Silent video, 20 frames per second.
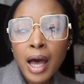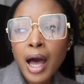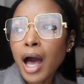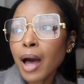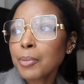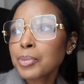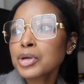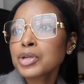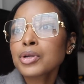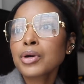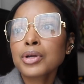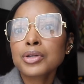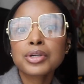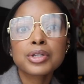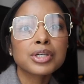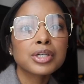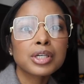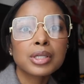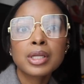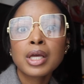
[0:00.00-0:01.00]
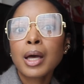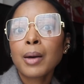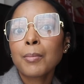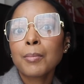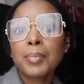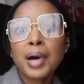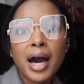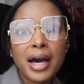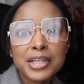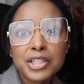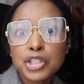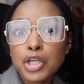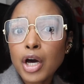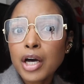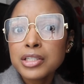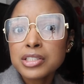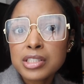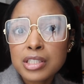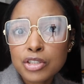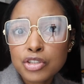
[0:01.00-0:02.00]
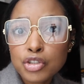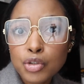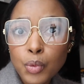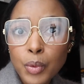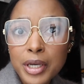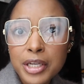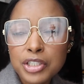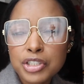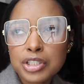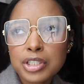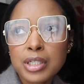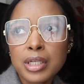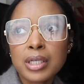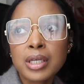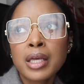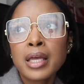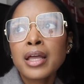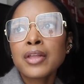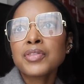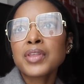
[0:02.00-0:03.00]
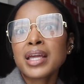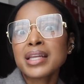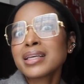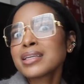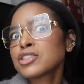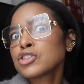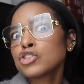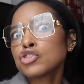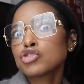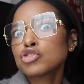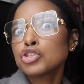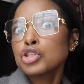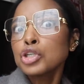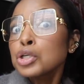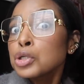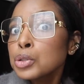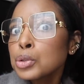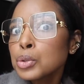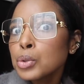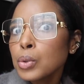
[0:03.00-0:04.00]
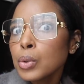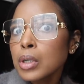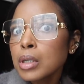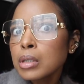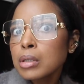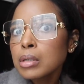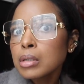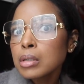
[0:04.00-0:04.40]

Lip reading: I put on a good bodycon situation that isn't too